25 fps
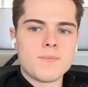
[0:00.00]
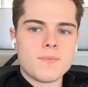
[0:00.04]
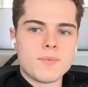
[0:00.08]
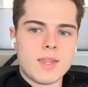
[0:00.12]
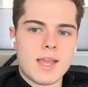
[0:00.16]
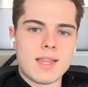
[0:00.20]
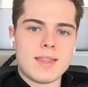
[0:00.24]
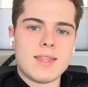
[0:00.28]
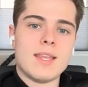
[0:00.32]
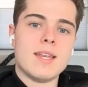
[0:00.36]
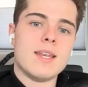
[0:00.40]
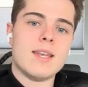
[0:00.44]

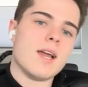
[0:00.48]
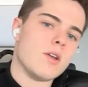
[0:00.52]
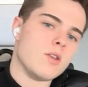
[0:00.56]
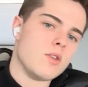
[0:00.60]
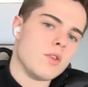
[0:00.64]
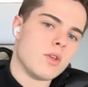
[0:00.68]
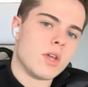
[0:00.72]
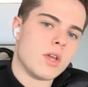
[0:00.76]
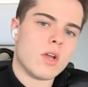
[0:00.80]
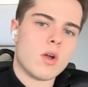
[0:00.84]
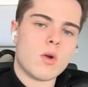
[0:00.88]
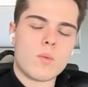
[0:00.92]
that then now
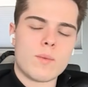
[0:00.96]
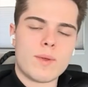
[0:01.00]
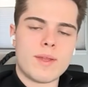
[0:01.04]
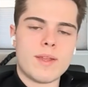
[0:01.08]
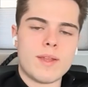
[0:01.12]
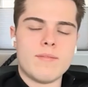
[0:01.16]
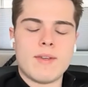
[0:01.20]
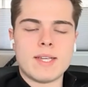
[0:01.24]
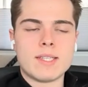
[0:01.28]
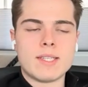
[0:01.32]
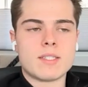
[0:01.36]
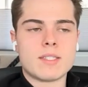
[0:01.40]
you can go
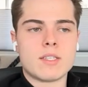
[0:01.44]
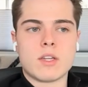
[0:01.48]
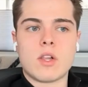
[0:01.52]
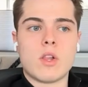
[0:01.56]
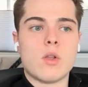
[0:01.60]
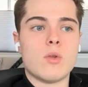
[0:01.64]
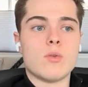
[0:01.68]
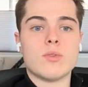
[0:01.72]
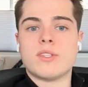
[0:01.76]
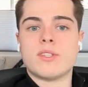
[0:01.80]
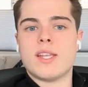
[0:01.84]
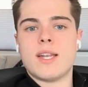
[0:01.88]
reinvest to
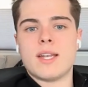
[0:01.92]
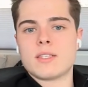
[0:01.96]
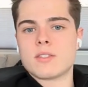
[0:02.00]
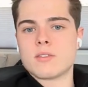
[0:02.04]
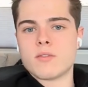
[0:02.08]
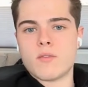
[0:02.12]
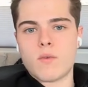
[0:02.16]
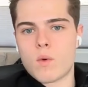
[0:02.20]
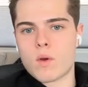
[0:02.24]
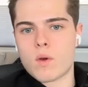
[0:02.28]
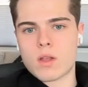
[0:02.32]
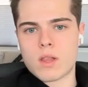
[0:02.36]
close the next
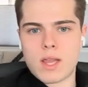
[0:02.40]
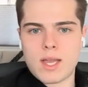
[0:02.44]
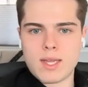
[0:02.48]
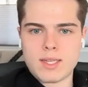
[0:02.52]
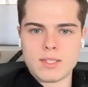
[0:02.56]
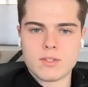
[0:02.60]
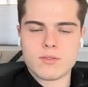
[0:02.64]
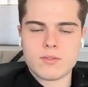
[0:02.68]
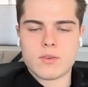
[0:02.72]
4 clients, for